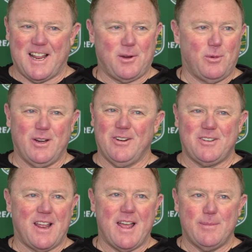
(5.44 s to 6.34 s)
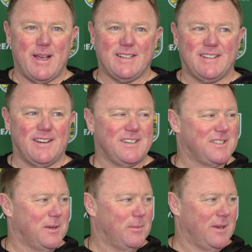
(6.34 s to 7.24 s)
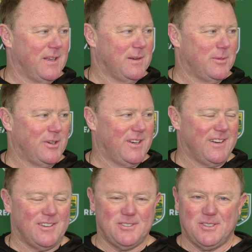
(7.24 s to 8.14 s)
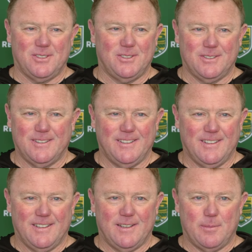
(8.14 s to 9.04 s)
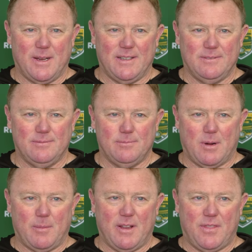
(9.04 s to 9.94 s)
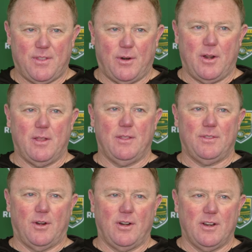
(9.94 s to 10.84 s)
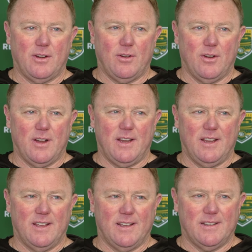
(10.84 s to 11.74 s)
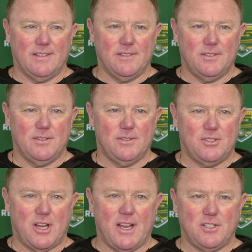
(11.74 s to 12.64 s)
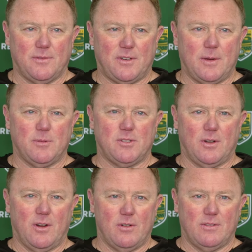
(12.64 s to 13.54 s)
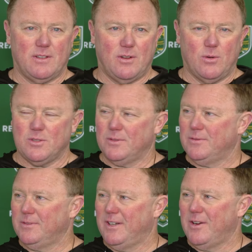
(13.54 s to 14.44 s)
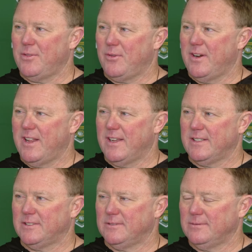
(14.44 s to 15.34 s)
like wintertime out there. It's unbelievable, you know. So, I mean, probably a 30 degree change of temperature over the course of, you know, 3 days.